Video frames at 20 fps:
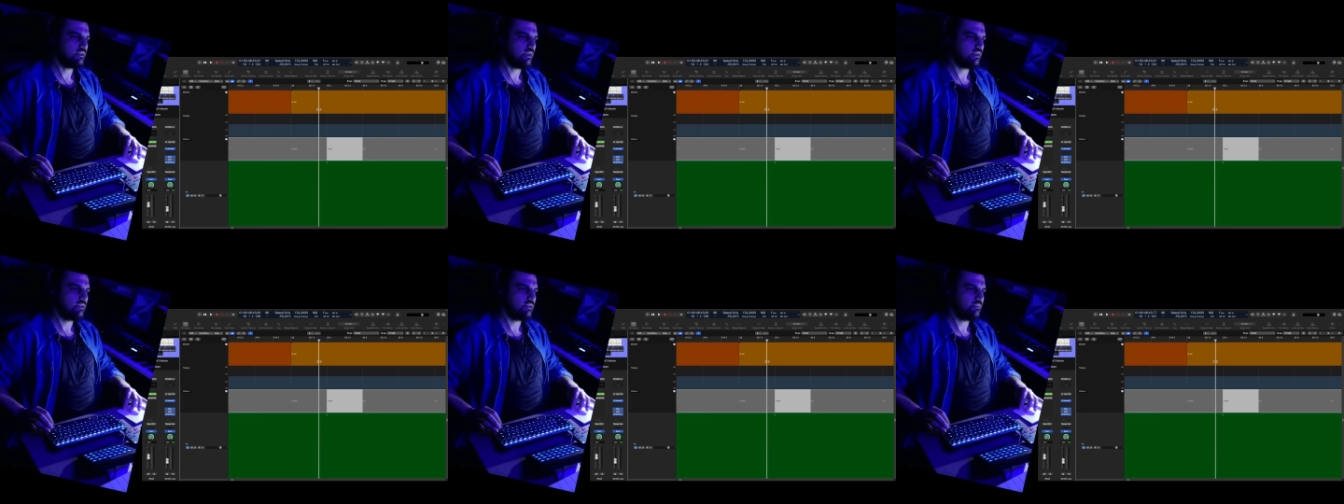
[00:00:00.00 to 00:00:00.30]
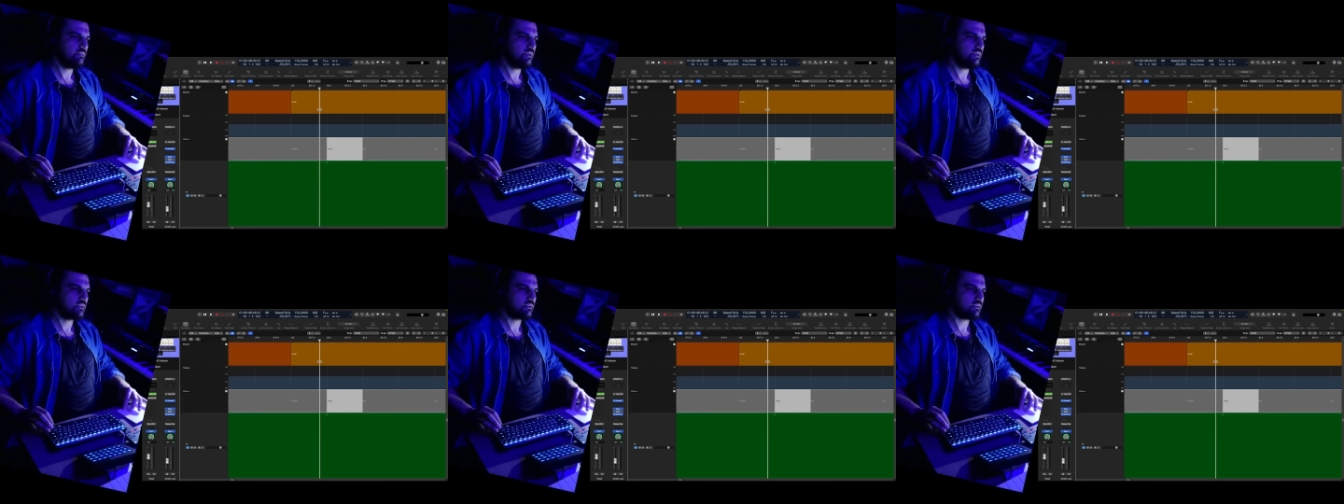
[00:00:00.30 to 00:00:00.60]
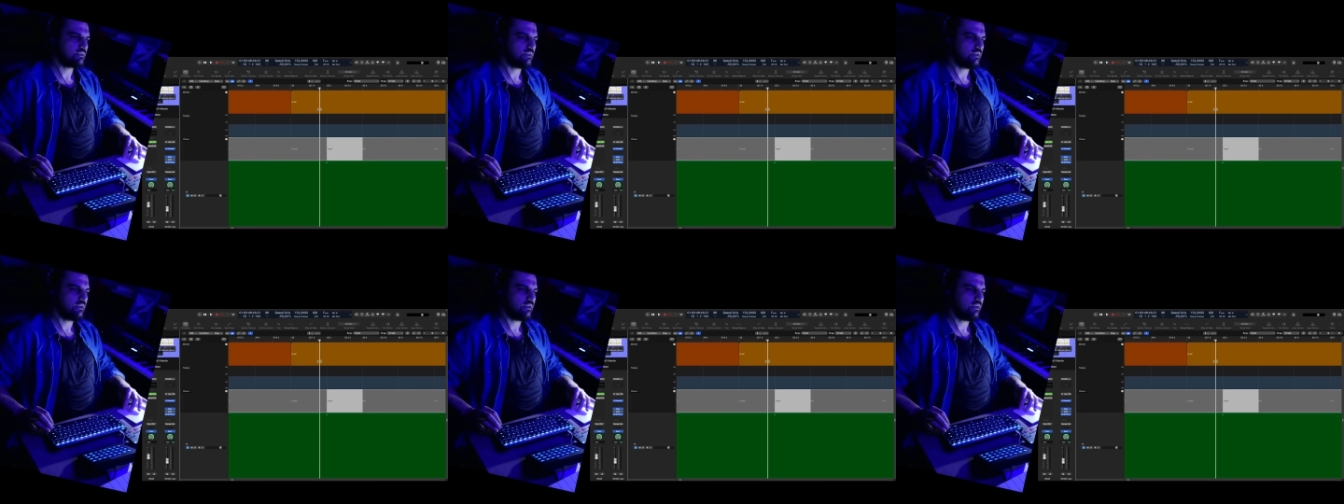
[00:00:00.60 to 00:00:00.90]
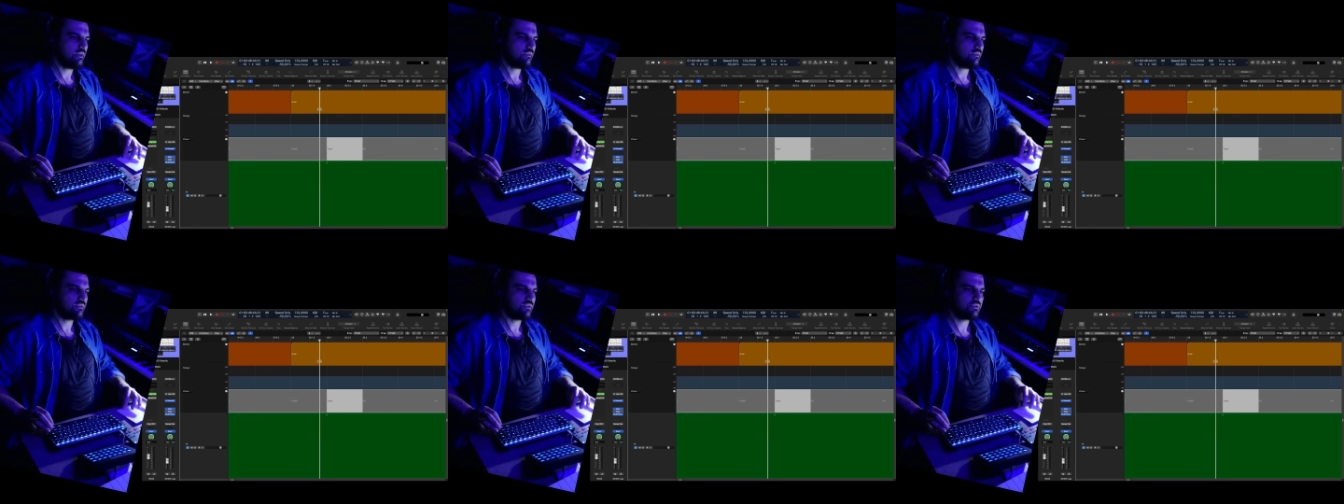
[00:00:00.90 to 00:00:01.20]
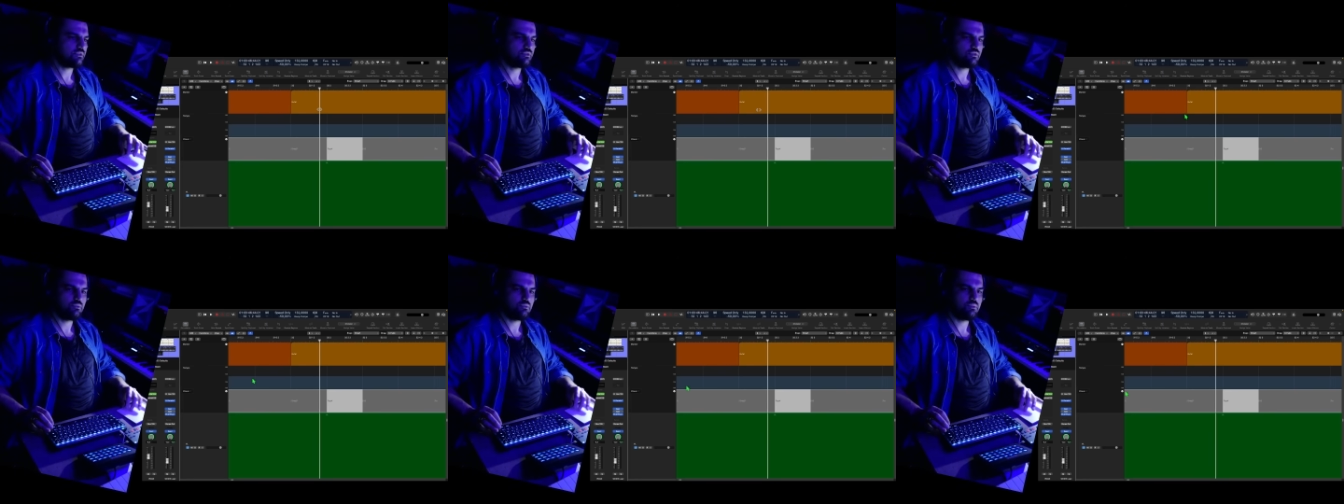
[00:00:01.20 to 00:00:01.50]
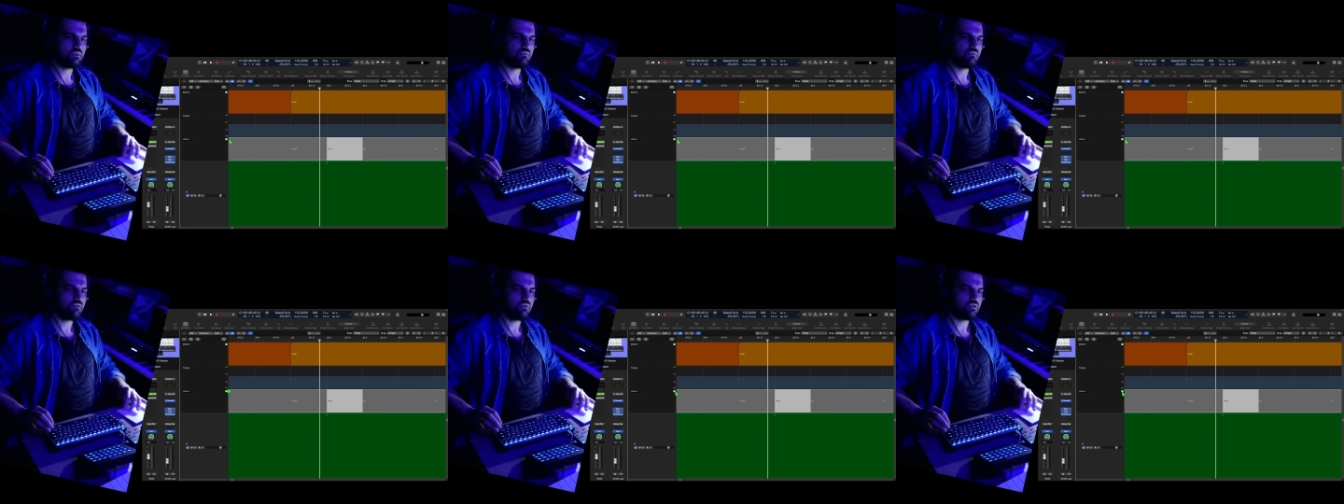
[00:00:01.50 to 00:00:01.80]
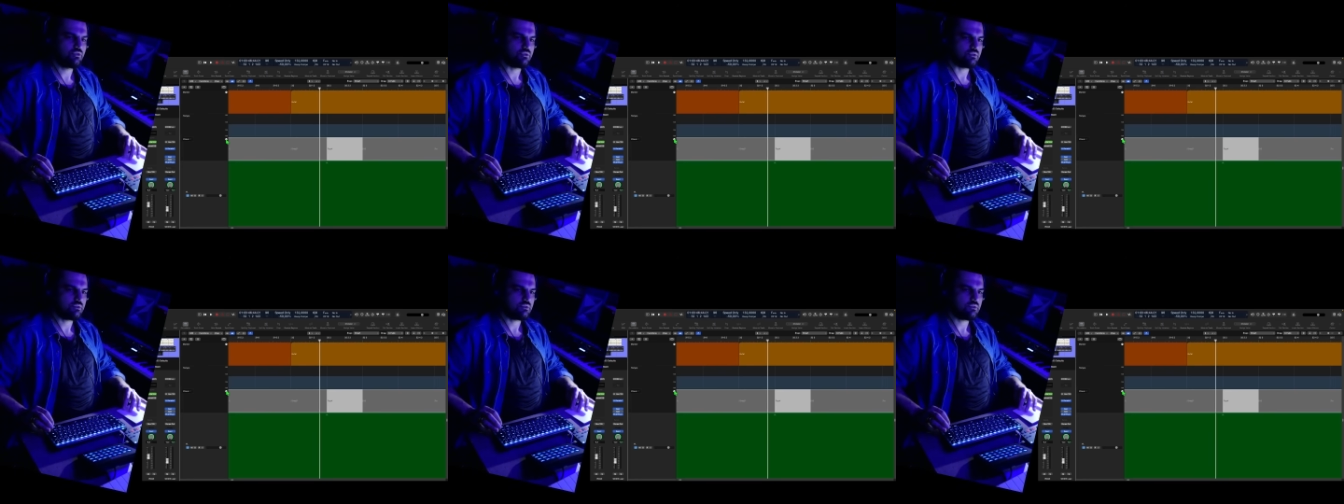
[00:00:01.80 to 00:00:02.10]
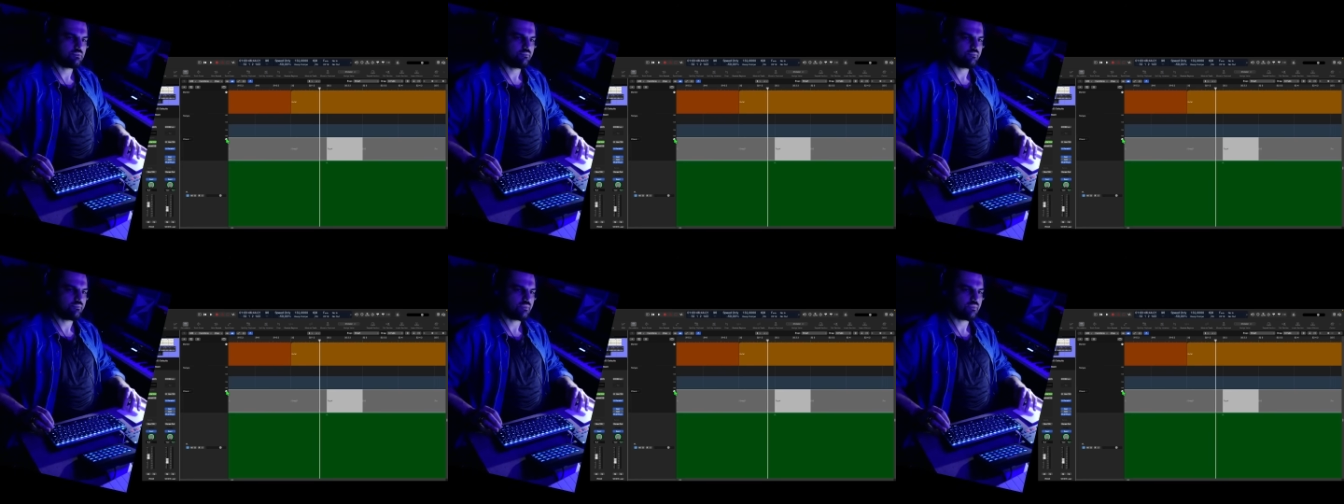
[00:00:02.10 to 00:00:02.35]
limit of the subdivisions.